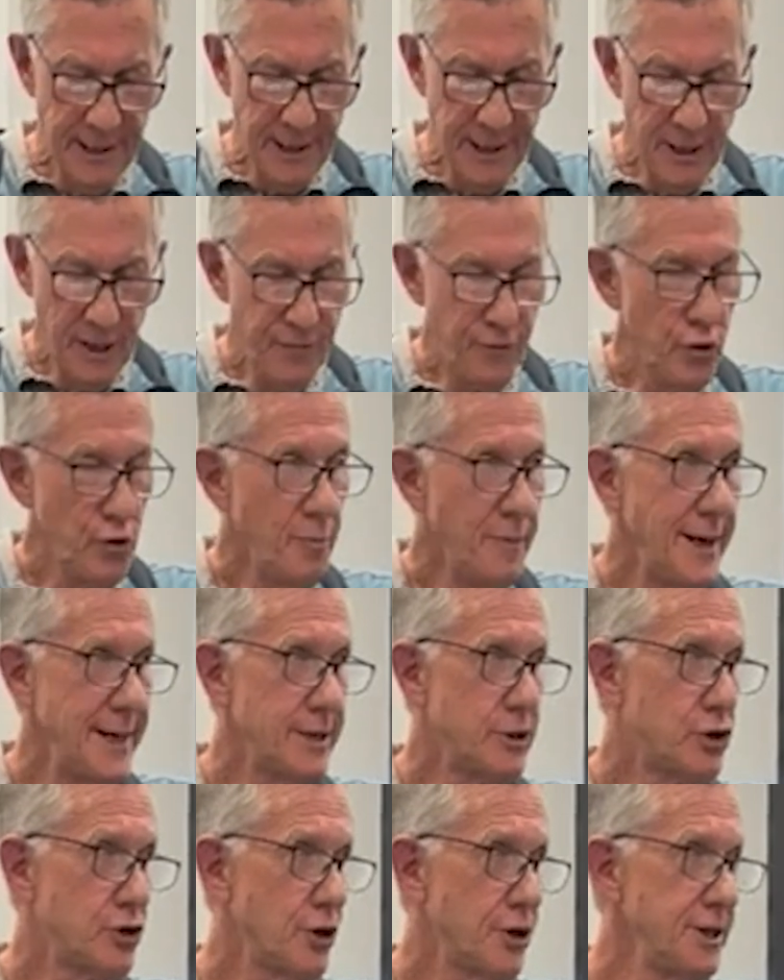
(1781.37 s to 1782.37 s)
If you
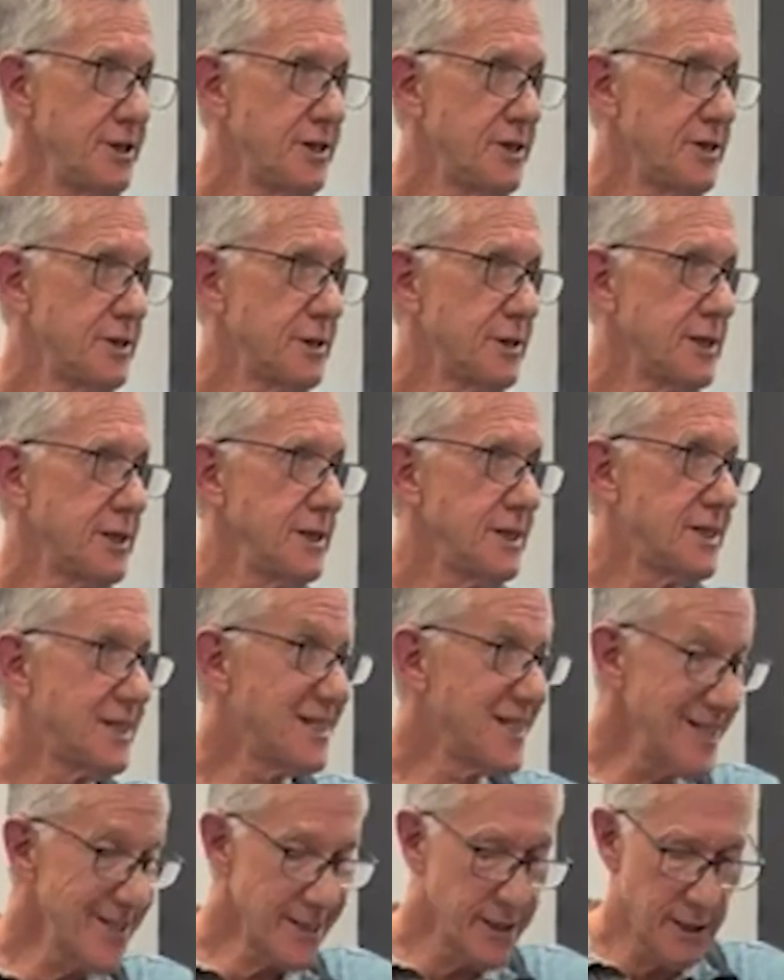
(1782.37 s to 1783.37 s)
make choices
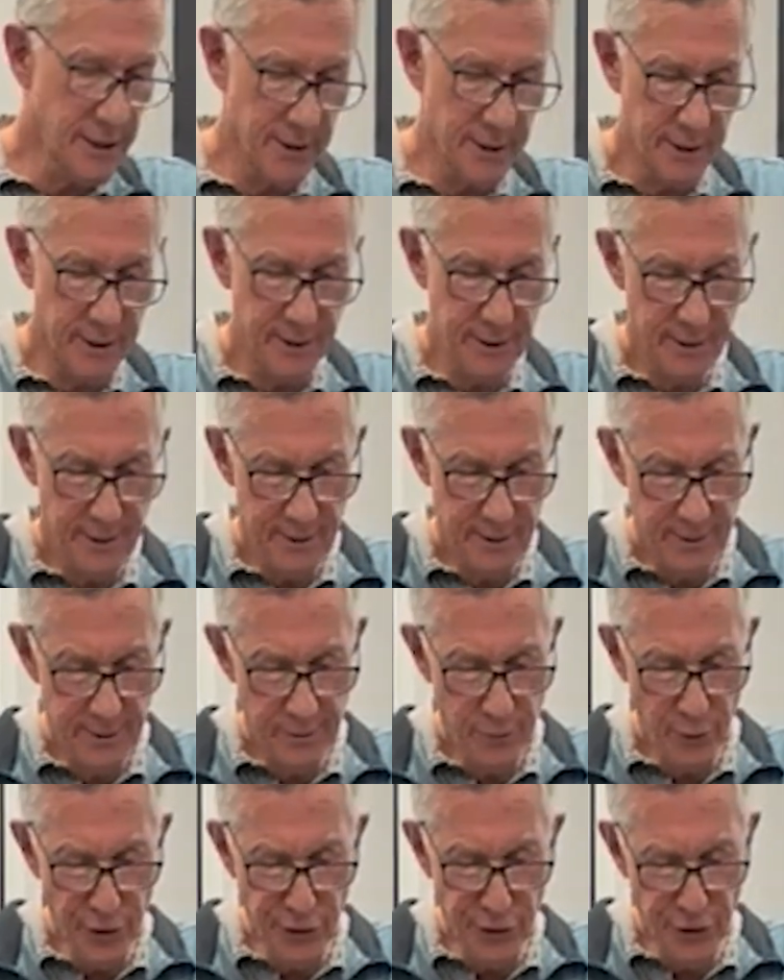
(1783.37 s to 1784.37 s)
consistent
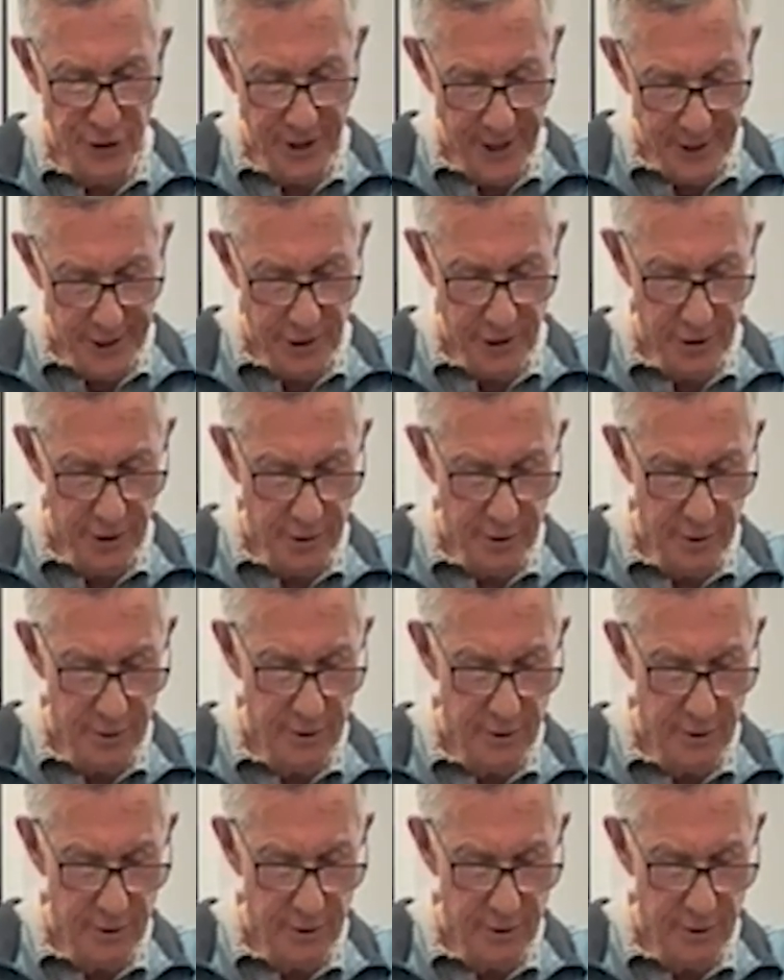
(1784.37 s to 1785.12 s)
with your nature,